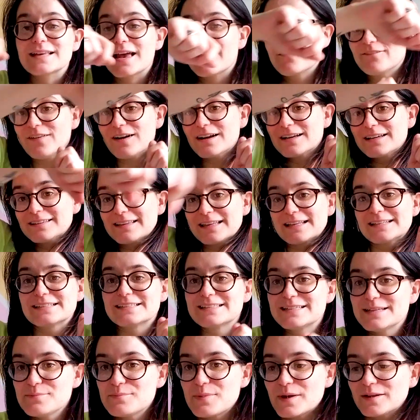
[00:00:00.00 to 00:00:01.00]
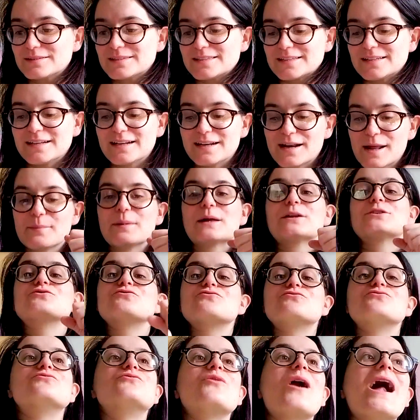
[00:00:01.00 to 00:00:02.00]
I fucking like seatbelt it and I'm like
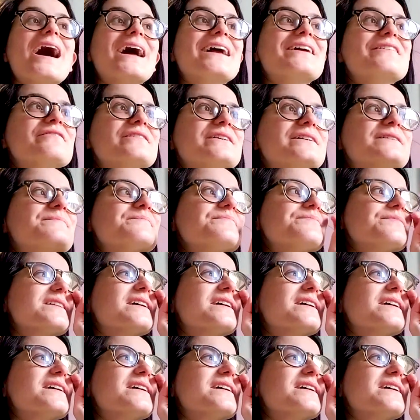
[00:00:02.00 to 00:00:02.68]
driving